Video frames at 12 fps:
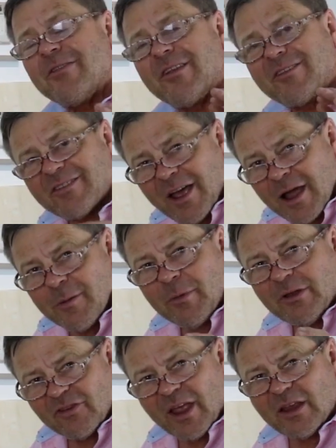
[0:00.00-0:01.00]
The time
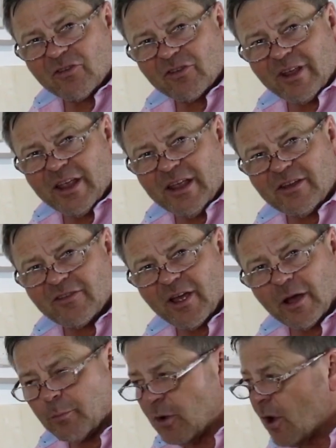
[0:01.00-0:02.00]
it takes to heat
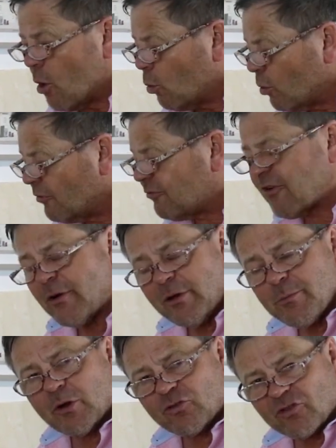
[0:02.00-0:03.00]
up will
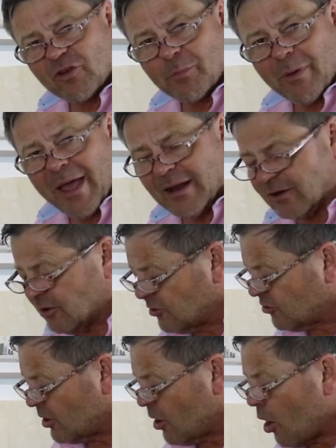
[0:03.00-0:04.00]
very much
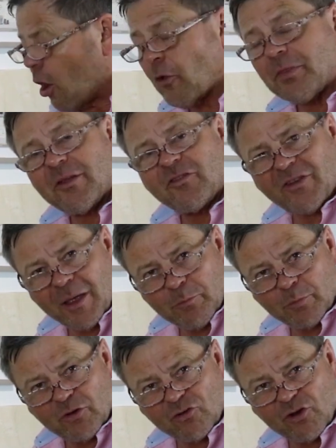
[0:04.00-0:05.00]
depend on the
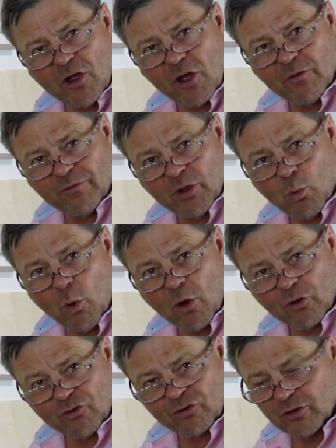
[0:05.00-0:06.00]
temperature of your
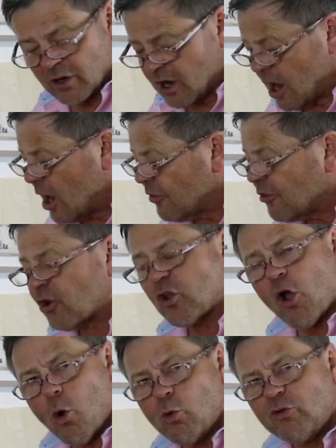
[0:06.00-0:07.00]
wash. The
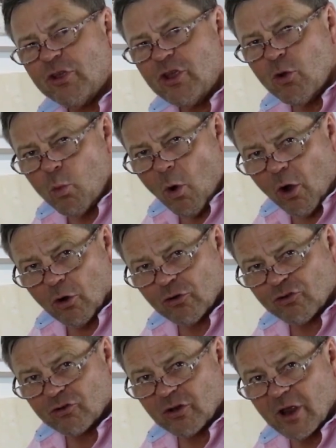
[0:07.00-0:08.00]
colder your
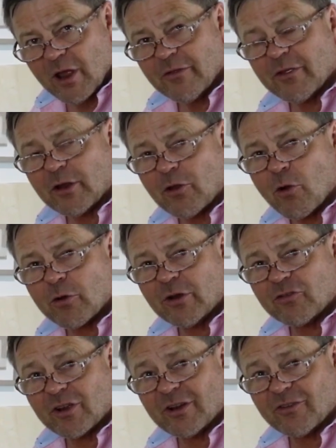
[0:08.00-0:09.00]
wash, the longer
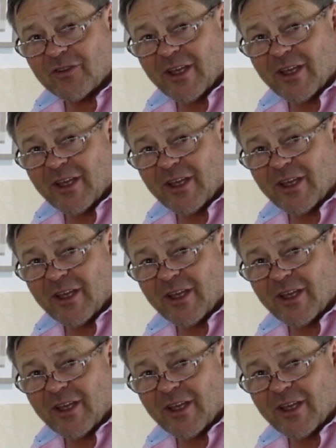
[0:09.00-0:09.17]
it's going to